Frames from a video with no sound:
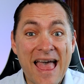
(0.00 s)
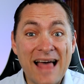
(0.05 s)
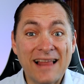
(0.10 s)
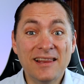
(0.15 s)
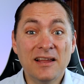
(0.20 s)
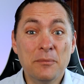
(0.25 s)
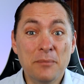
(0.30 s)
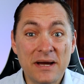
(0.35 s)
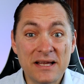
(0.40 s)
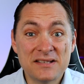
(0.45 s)

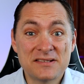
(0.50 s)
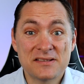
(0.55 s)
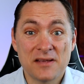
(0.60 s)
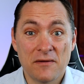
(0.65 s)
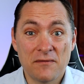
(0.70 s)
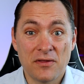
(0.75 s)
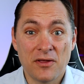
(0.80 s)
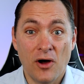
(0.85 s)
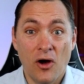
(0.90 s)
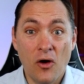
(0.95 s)
elements
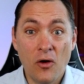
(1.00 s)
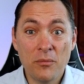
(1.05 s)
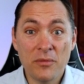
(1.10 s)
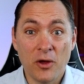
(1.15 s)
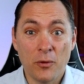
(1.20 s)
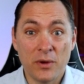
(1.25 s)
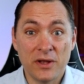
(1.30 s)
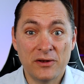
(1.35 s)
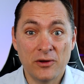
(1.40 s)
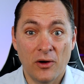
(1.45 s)
of the home
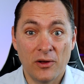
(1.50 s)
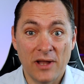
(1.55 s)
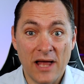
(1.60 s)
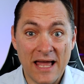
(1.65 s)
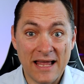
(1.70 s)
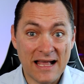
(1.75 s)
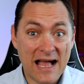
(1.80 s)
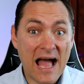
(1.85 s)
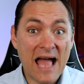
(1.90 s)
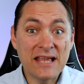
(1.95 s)
that we don't
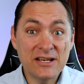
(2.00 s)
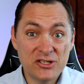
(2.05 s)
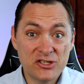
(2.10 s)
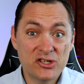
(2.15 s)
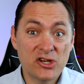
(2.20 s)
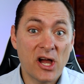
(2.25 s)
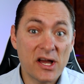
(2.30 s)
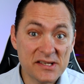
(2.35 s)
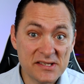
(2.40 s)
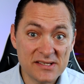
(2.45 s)
like. I
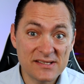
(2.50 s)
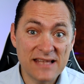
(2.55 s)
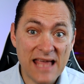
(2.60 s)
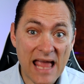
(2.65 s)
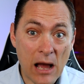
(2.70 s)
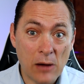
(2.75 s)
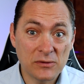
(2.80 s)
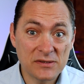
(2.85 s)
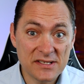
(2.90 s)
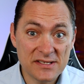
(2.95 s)
just
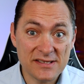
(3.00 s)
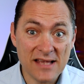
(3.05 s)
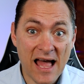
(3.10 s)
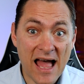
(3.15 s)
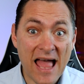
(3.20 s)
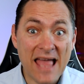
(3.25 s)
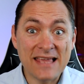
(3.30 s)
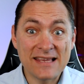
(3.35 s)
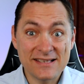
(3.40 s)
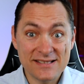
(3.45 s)

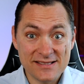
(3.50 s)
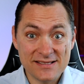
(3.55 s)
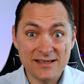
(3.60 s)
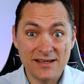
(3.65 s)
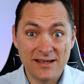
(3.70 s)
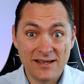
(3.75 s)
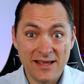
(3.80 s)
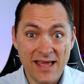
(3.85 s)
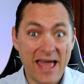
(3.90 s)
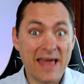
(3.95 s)
downsized
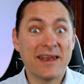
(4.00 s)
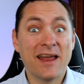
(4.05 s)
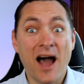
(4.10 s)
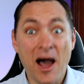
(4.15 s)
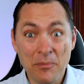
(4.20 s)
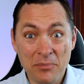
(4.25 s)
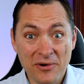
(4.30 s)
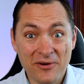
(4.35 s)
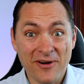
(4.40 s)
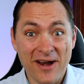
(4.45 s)
and
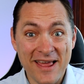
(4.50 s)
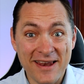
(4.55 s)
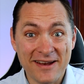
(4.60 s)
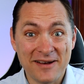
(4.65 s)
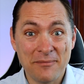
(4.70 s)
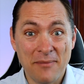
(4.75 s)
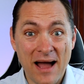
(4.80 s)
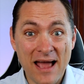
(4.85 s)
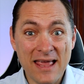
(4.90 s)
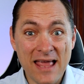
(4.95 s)

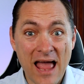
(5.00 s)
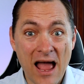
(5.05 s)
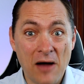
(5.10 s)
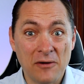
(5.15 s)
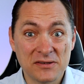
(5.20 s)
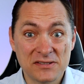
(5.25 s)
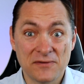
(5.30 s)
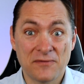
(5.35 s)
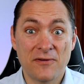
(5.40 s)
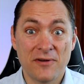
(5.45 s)
upgraded my
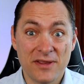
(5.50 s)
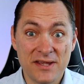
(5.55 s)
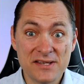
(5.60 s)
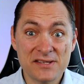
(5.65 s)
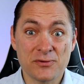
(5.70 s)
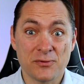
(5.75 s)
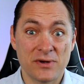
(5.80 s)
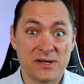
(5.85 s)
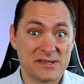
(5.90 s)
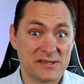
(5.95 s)
house for
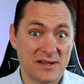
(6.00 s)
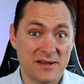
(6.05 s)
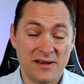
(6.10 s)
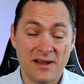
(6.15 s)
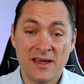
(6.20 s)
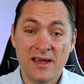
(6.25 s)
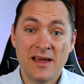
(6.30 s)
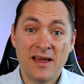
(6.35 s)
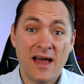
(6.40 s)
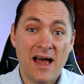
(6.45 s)
this reason.
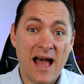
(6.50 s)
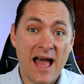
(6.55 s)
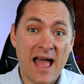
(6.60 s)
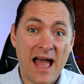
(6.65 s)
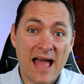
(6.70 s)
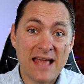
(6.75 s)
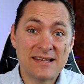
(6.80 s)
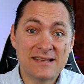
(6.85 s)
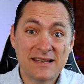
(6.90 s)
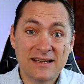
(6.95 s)

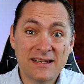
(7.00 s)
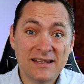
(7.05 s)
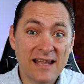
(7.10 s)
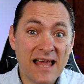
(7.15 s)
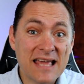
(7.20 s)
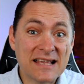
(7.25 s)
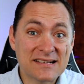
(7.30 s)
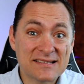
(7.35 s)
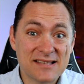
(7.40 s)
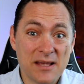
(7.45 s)
I didn't
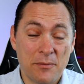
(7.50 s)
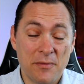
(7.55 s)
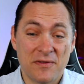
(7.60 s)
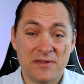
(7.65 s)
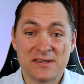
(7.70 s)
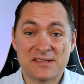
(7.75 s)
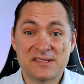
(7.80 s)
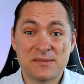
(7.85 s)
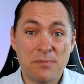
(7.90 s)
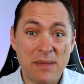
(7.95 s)
like some of
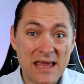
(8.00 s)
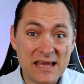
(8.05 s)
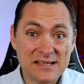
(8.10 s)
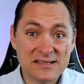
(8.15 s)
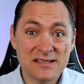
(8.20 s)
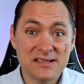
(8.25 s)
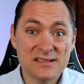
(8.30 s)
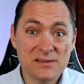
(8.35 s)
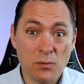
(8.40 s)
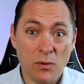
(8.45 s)
the
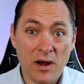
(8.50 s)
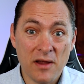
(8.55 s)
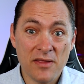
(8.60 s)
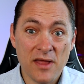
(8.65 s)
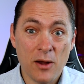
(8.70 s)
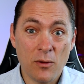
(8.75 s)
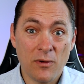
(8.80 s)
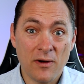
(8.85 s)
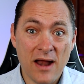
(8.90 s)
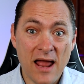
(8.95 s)
spaces where
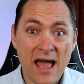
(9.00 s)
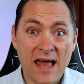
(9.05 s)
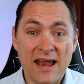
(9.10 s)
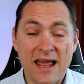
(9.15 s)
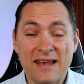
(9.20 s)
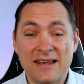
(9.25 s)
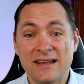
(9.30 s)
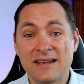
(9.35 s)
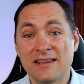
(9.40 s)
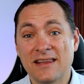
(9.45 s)
they were at.
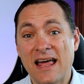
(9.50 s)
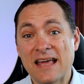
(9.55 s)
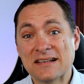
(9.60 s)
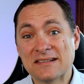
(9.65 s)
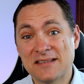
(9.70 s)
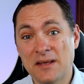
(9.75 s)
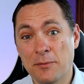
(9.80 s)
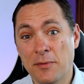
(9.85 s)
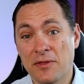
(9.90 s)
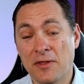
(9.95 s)
I didn't like
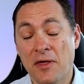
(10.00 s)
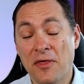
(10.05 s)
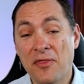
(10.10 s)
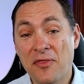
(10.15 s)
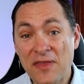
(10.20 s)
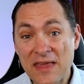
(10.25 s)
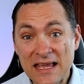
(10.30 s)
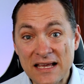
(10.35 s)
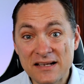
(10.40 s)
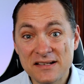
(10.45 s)
some of the
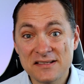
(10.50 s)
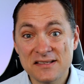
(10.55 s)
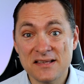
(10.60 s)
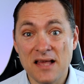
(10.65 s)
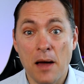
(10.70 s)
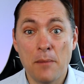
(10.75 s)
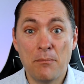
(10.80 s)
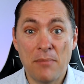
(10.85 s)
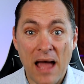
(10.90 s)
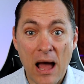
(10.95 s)
things
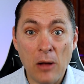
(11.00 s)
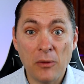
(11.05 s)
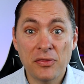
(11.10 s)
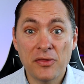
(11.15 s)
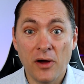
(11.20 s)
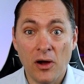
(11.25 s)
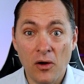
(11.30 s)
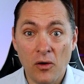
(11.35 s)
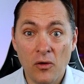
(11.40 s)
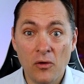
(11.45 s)
about
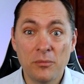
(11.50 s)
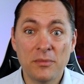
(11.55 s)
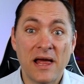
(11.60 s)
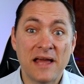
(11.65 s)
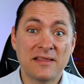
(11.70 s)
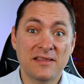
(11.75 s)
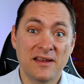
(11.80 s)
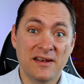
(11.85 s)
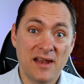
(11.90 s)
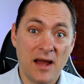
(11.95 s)
the home,
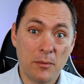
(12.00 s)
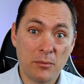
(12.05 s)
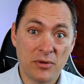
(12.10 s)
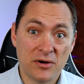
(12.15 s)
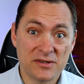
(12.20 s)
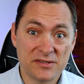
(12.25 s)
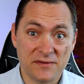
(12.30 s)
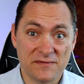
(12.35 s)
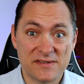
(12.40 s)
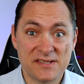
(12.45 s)
like the
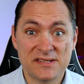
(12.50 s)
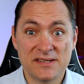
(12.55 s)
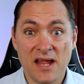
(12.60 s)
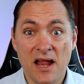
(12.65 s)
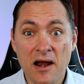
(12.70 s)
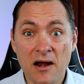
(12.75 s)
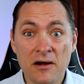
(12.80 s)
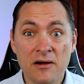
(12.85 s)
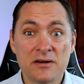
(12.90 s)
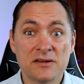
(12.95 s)
numbers of
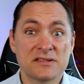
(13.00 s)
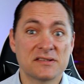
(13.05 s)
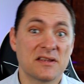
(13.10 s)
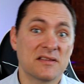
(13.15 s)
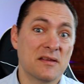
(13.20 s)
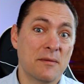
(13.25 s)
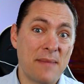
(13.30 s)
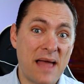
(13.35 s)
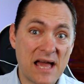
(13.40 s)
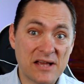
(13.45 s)
stairs
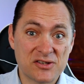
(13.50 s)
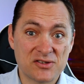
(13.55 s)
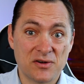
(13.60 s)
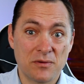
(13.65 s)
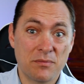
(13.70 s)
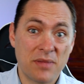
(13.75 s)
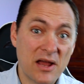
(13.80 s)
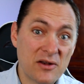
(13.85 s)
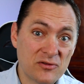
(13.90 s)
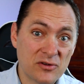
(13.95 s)
and the master
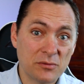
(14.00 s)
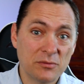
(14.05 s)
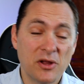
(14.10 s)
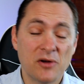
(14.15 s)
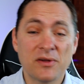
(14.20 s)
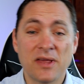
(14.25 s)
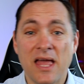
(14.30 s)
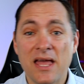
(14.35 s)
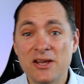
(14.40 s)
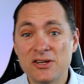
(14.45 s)
bedroom
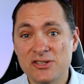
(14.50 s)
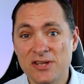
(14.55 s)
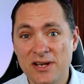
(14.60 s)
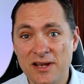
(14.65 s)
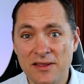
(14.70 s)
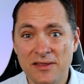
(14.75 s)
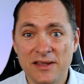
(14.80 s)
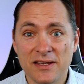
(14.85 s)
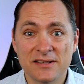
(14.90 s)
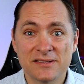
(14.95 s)
location
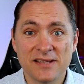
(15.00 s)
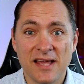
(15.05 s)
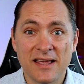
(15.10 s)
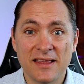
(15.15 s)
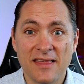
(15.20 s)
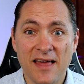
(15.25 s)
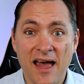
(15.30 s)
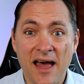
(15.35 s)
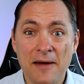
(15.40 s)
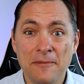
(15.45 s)
and things
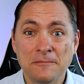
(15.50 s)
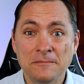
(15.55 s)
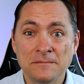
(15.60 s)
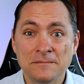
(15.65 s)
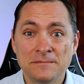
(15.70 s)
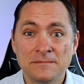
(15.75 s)
like that.